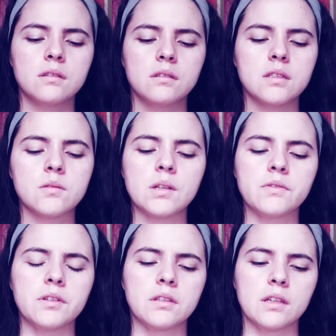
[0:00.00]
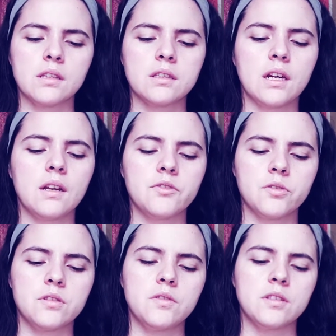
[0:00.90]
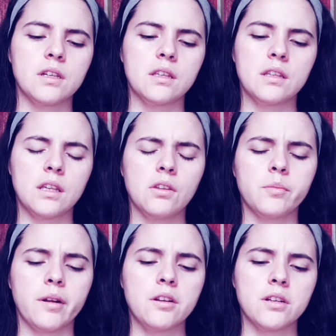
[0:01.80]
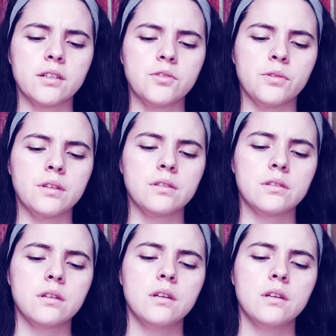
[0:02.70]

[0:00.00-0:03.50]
This is what it feels like. The Ten of Swords feels like the kill the project choice